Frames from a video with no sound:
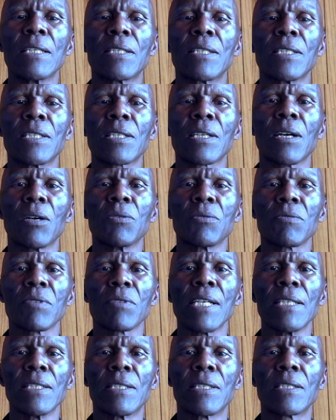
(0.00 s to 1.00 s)
discount
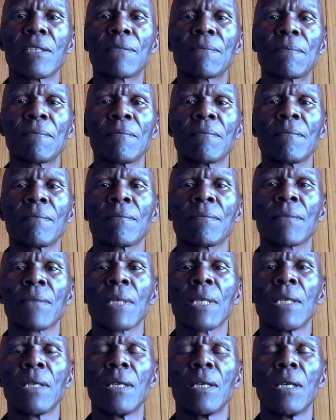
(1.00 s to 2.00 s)
rates.
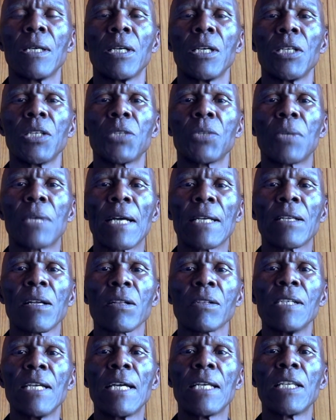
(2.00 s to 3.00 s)
To get a
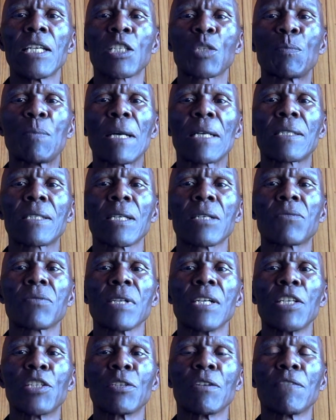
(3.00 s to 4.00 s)
real expected
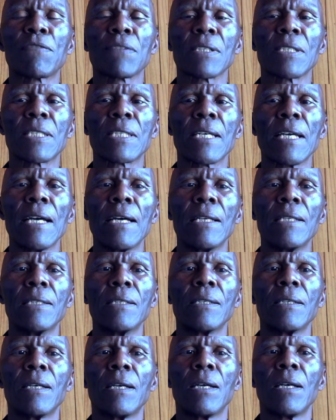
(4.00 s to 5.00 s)
rate of return,
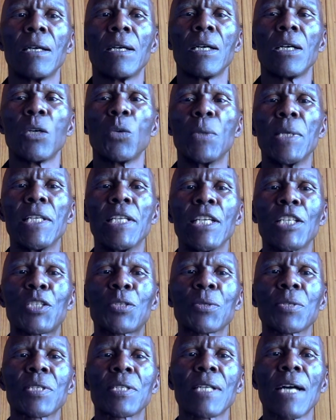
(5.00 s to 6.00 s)
we need
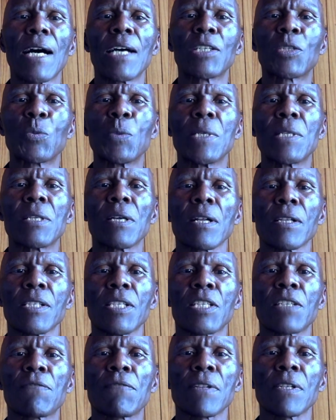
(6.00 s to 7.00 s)
to start with a
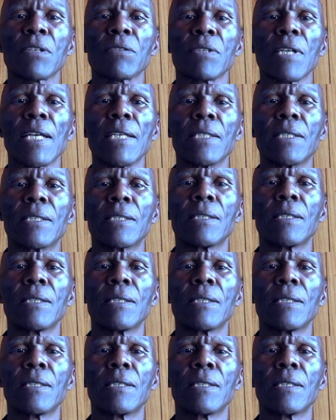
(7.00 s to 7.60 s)
risk-free rate